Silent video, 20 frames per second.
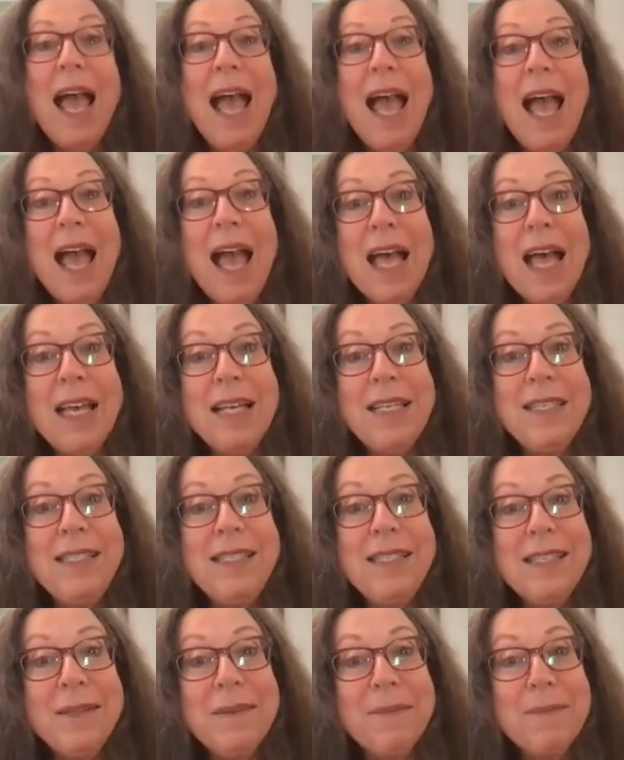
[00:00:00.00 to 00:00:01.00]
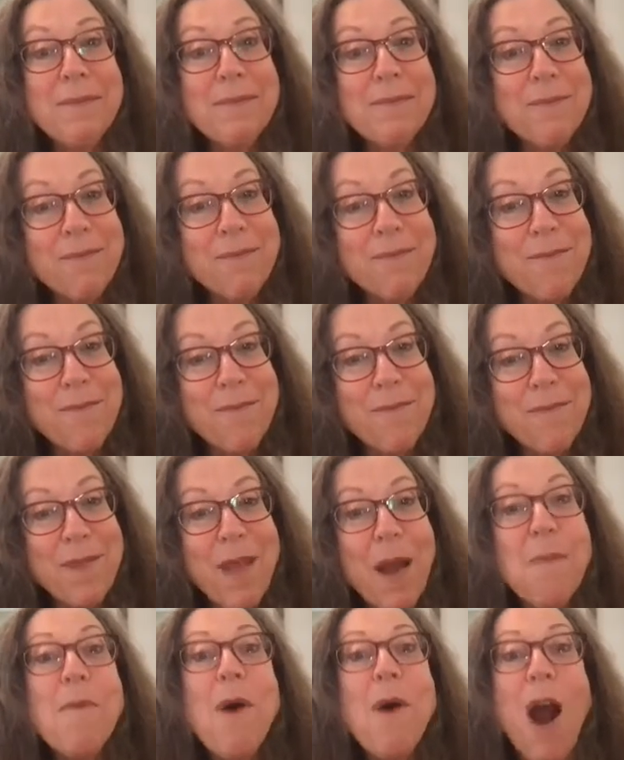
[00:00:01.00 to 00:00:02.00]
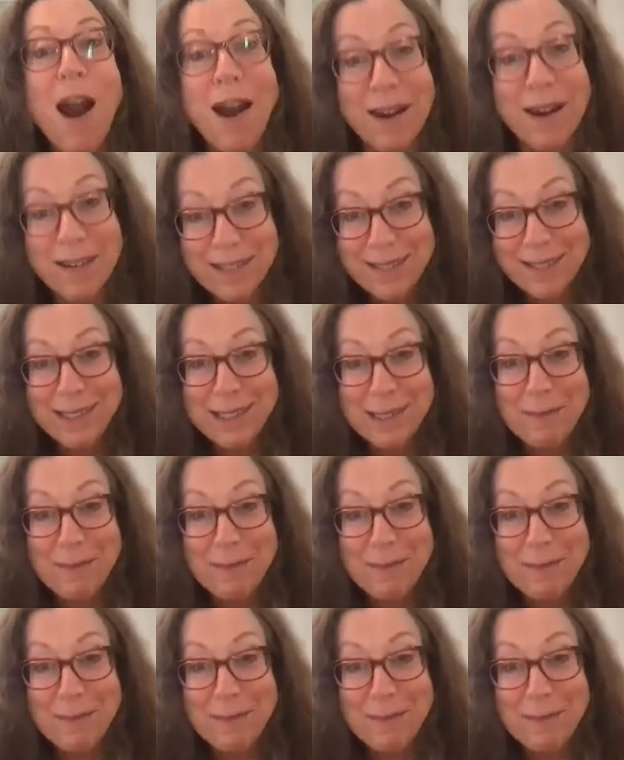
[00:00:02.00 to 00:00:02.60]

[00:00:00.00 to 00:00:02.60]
And Mark